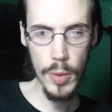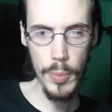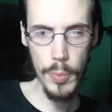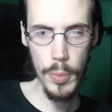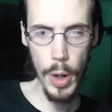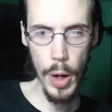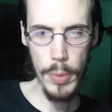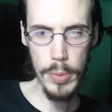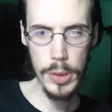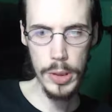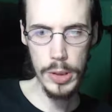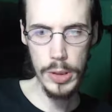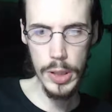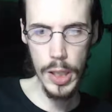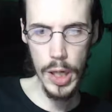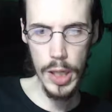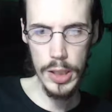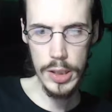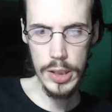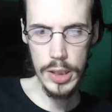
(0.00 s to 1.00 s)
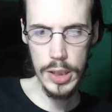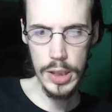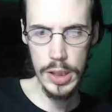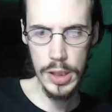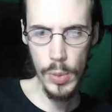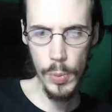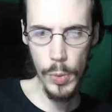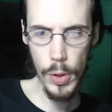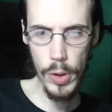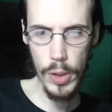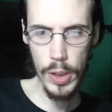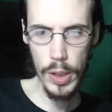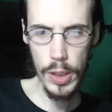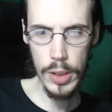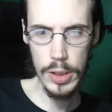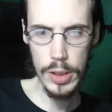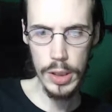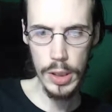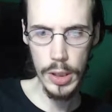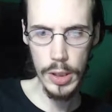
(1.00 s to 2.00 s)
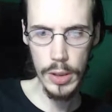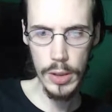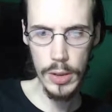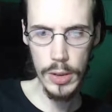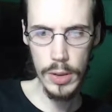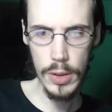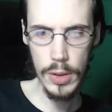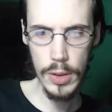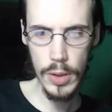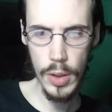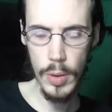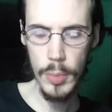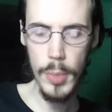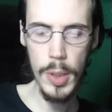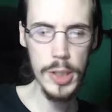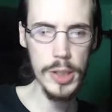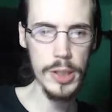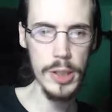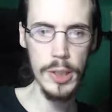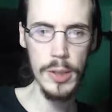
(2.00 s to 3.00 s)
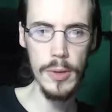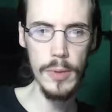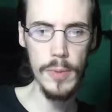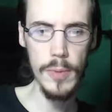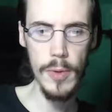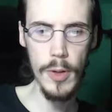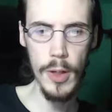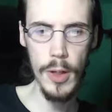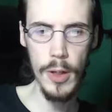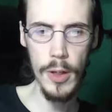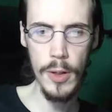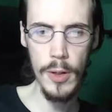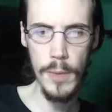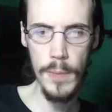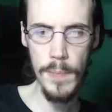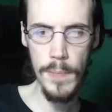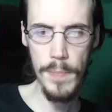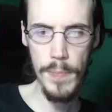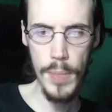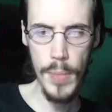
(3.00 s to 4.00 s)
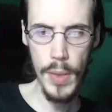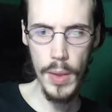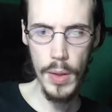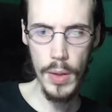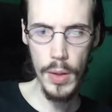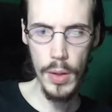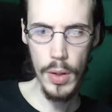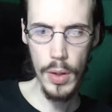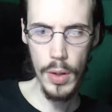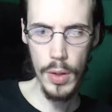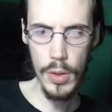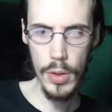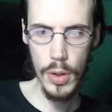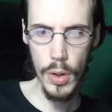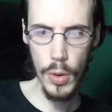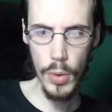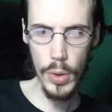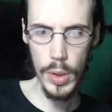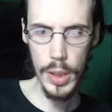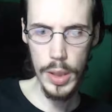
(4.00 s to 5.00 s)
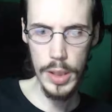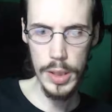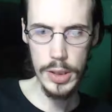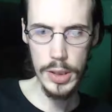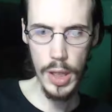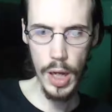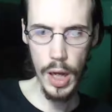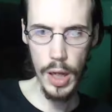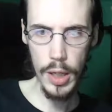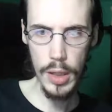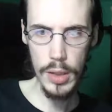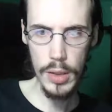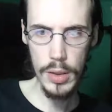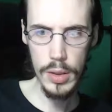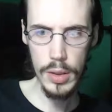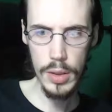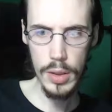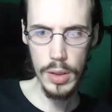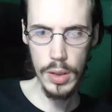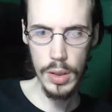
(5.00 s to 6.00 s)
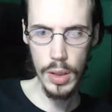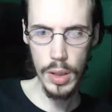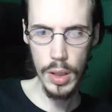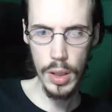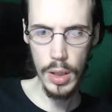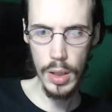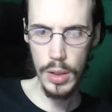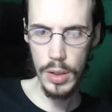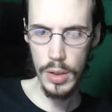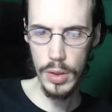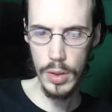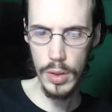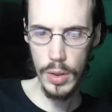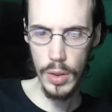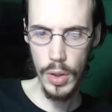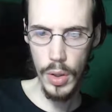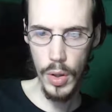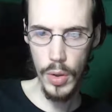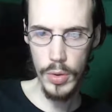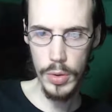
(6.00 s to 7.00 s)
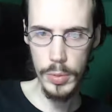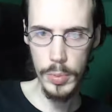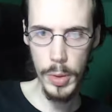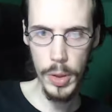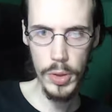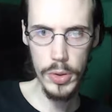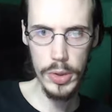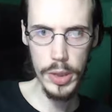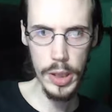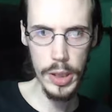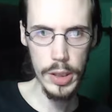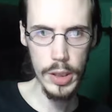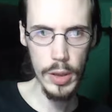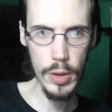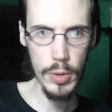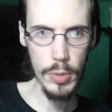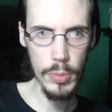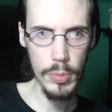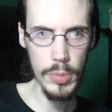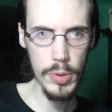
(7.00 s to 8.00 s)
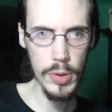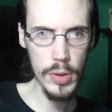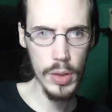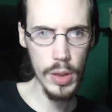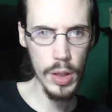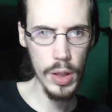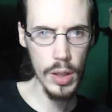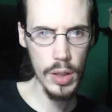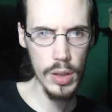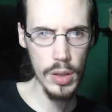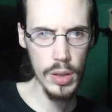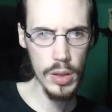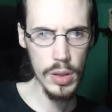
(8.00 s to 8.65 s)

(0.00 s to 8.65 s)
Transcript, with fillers: Perhaps Guts is somewhere against it, or amongst it. Huh? No, he's not. Huh? Oh, the mayor is like telling him. Huh?